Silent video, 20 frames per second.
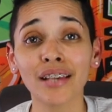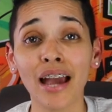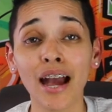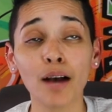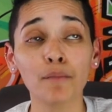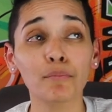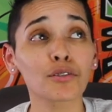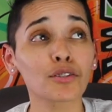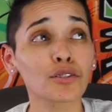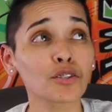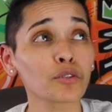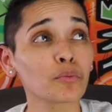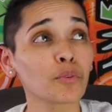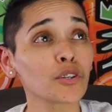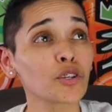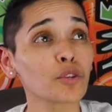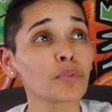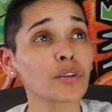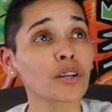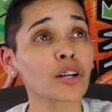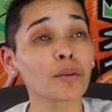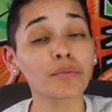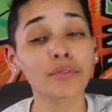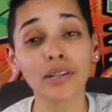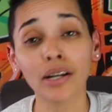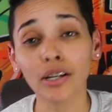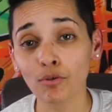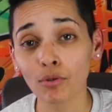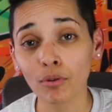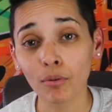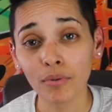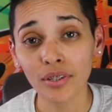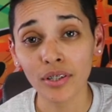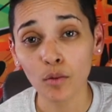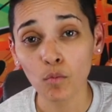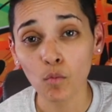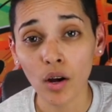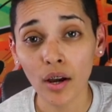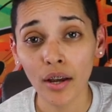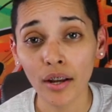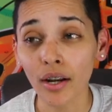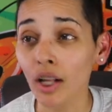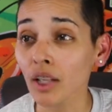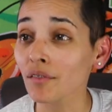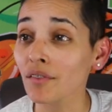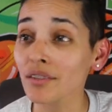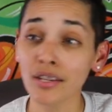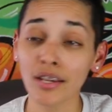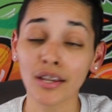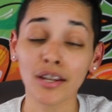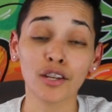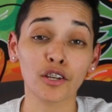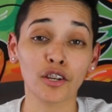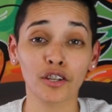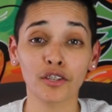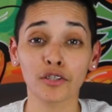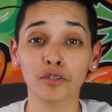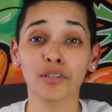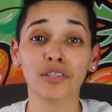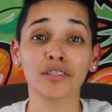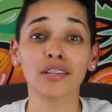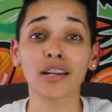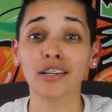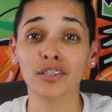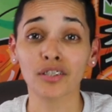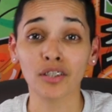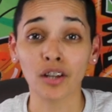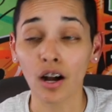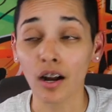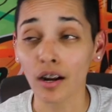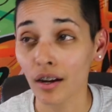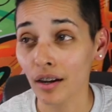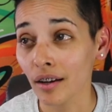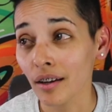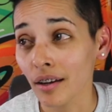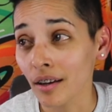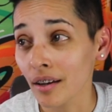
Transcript: happens to when you become sexual with someone, all of a sudden you can do the sex talk.